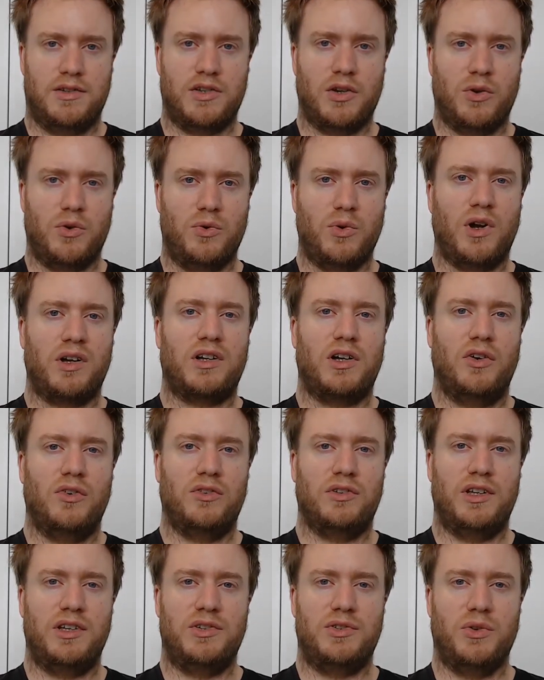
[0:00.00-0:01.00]
So I
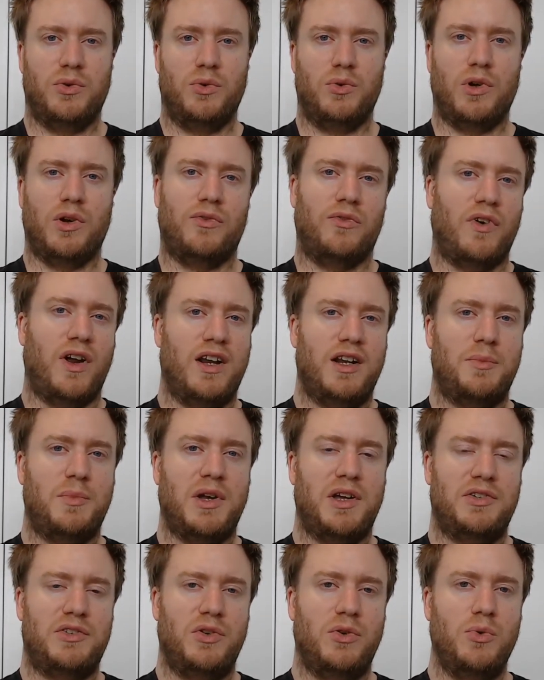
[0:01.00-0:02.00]
currently do around
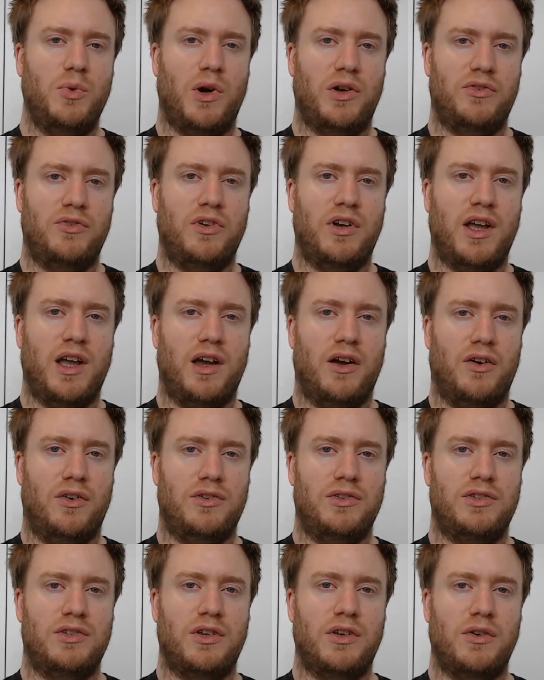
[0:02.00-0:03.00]
about 200
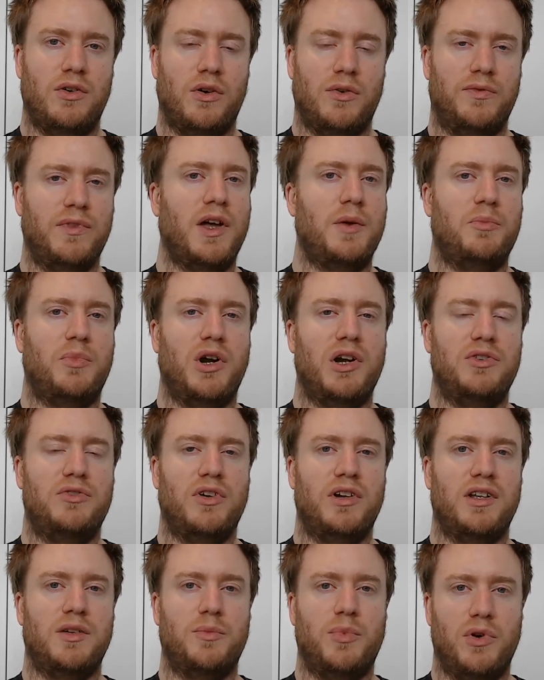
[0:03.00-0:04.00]
hours of that brain
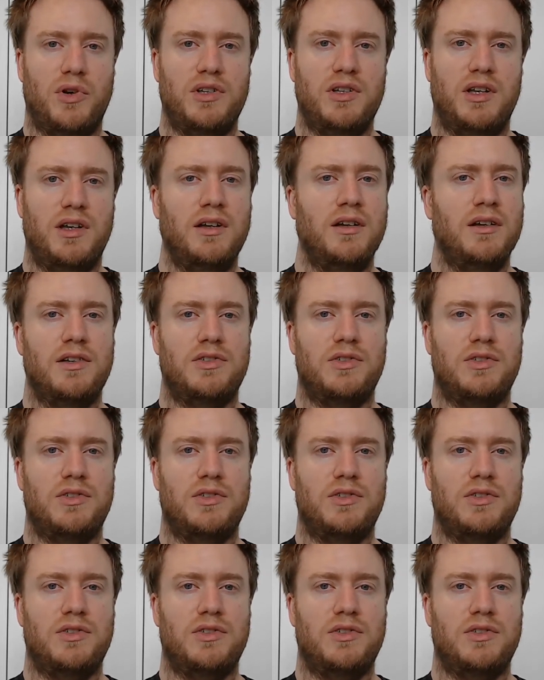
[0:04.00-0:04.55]
training per year.